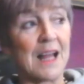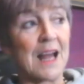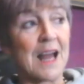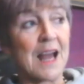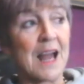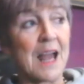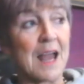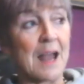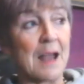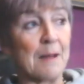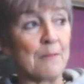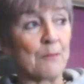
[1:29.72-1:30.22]

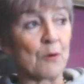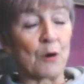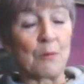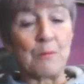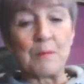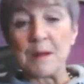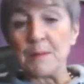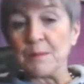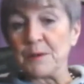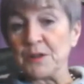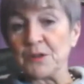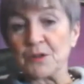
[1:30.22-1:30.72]
Or
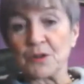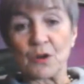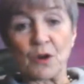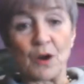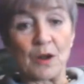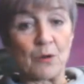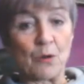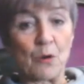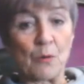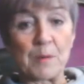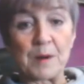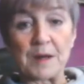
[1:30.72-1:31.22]
maybe you got
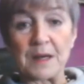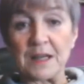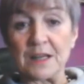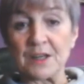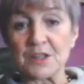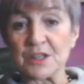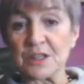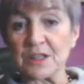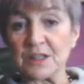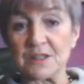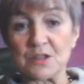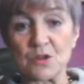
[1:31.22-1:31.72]
an
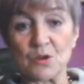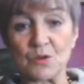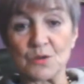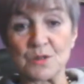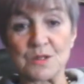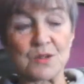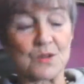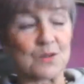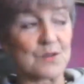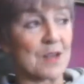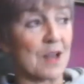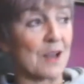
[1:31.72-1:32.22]
operation,
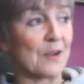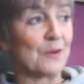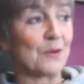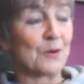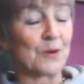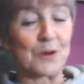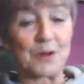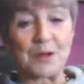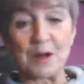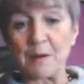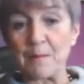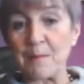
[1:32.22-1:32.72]
tonsils out
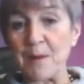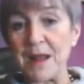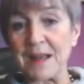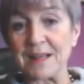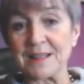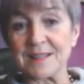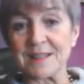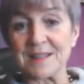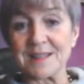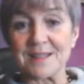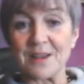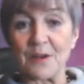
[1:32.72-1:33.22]
or your
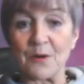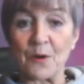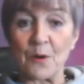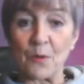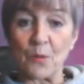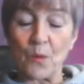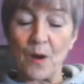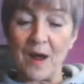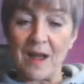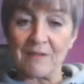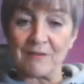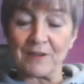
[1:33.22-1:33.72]
appendix out or
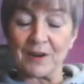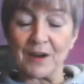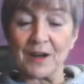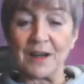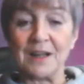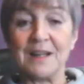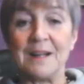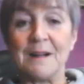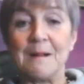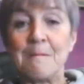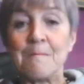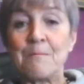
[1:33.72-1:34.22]
whatever.
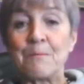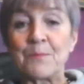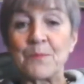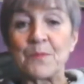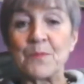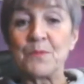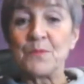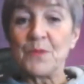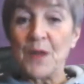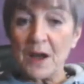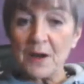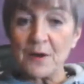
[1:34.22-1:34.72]

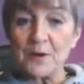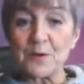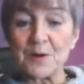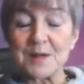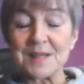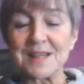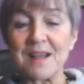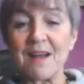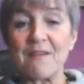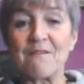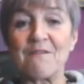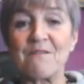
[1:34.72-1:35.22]
Now
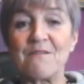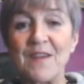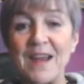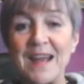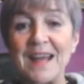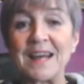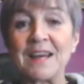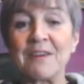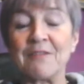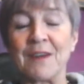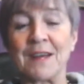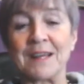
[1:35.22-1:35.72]
it's
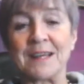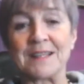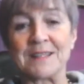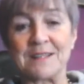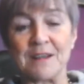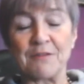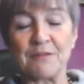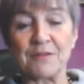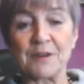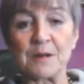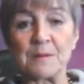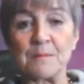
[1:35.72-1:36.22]
very, very
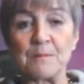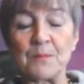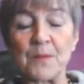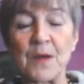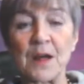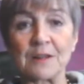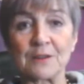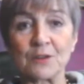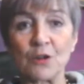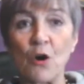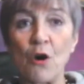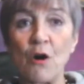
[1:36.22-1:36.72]
different.
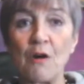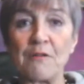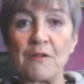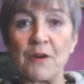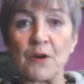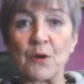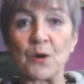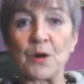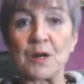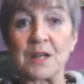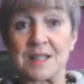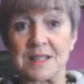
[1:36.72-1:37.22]
A lot of
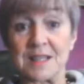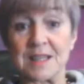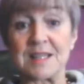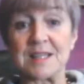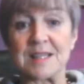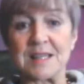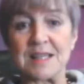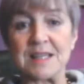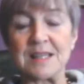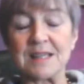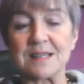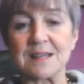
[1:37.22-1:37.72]
our
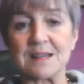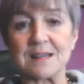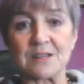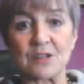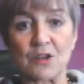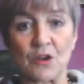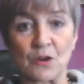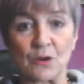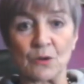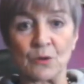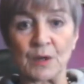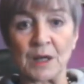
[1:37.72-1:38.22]
disease is
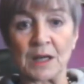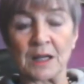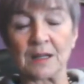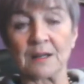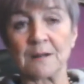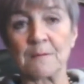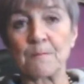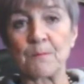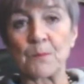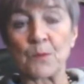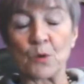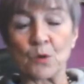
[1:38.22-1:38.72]

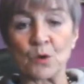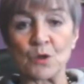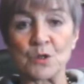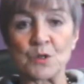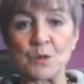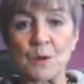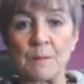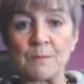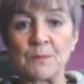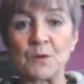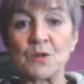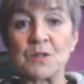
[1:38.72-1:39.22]
chronic
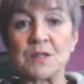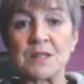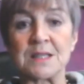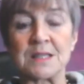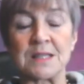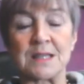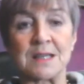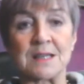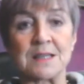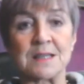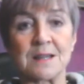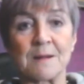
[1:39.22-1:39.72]
autoimmune
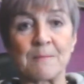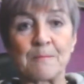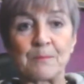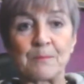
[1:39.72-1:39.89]
disease,